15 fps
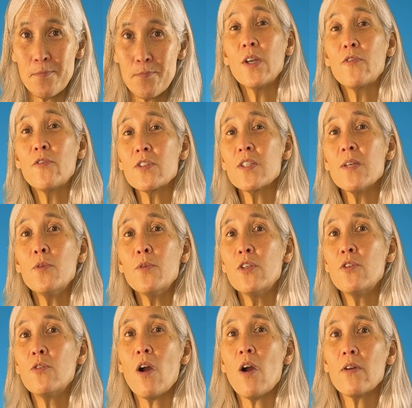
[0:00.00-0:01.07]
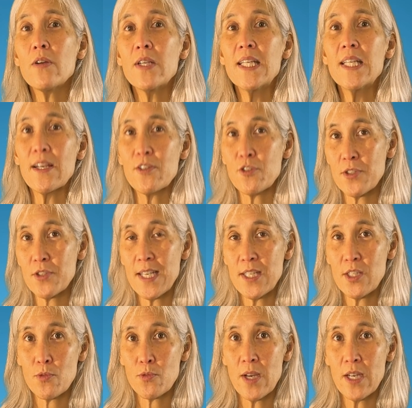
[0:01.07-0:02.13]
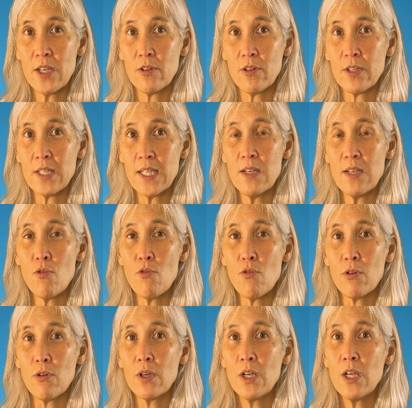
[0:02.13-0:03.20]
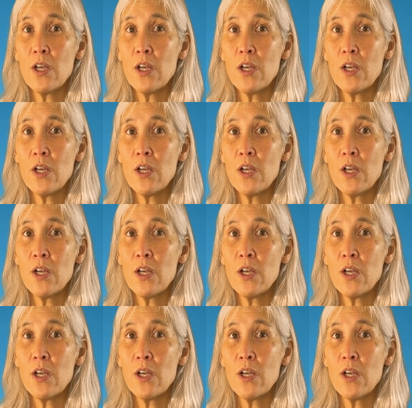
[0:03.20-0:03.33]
If you're someone who already exercises regularly, or